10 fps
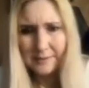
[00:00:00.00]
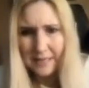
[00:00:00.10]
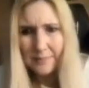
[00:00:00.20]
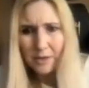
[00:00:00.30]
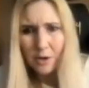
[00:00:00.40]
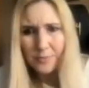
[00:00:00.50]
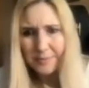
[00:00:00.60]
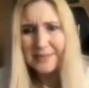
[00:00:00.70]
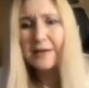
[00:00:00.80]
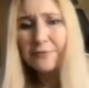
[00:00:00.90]
somehow,
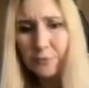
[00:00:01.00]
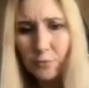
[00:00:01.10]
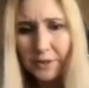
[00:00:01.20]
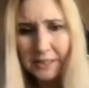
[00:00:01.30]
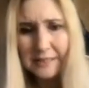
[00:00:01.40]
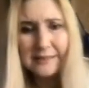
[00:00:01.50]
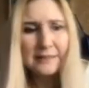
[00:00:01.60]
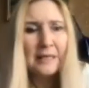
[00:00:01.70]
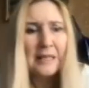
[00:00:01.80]
maybe therefore, yes.